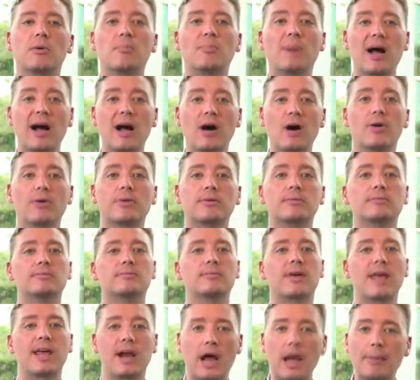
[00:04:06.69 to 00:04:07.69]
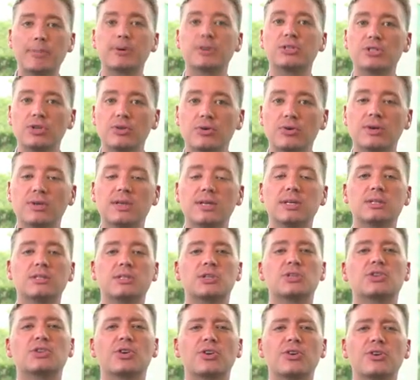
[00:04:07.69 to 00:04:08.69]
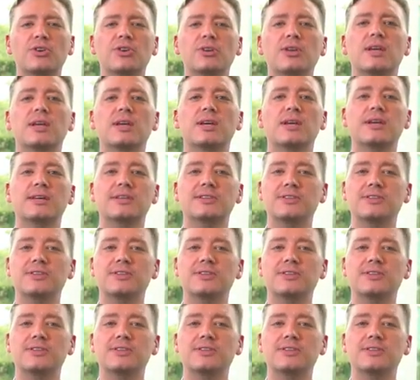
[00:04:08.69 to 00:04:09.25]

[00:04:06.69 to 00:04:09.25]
about an opportunity to turn